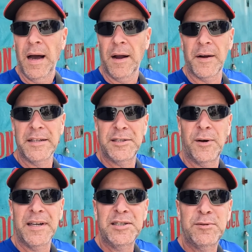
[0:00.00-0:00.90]
All right,
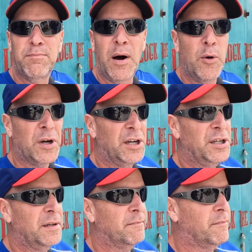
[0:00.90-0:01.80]
so I spoke,
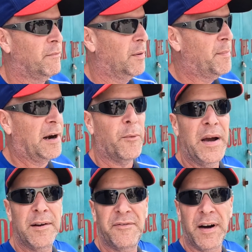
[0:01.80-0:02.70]
a better
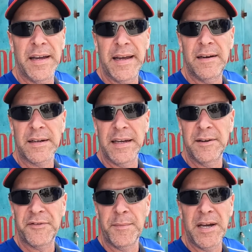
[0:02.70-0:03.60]
way to find out and get
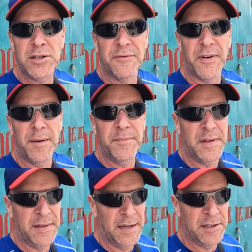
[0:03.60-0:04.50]
information from,
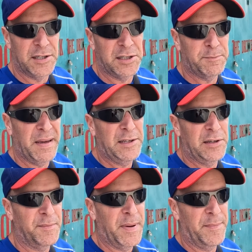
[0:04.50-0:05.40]
and to just speak
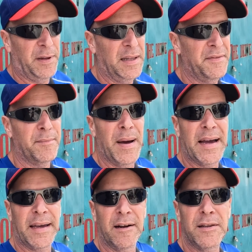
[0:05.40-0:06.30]
to the people living
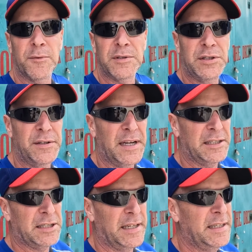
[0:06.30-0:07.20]
back here. There were two
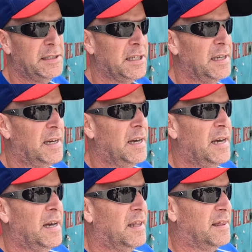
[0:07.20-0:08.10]
nice ladies
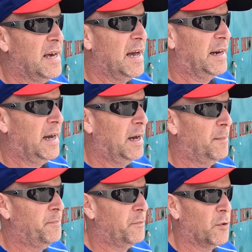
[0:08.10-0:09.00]
that uh,
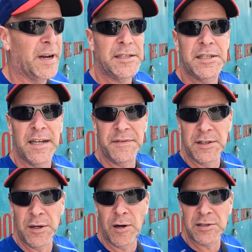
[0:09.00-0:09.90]
were nice enough
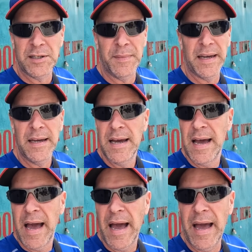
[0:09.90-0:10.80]
to talk to me.
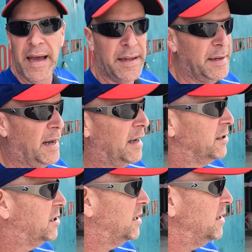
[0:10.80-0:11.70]
And uh,
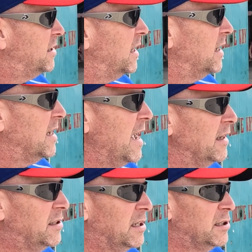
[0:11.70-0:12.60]
she said,
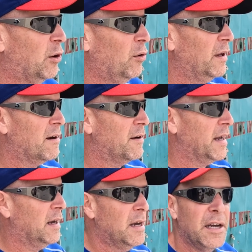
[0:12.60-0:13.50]
yes, this whole
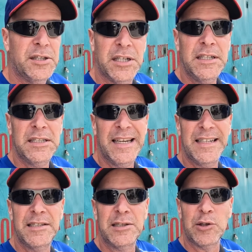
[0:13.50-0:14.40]
area, she said
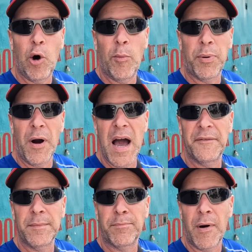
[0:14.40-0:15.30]
this is all
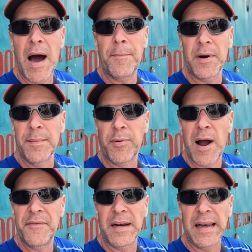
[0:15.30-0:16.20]
private property,
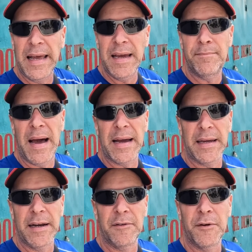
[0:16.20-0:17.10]
private land back
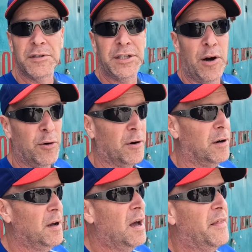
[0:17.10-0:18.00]
in here. There's an
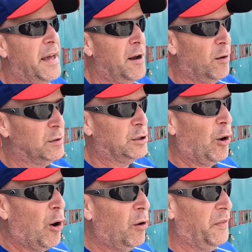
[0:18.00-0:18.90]
owner that owns
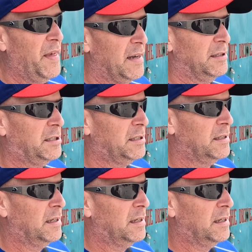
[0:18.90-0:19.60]
all this.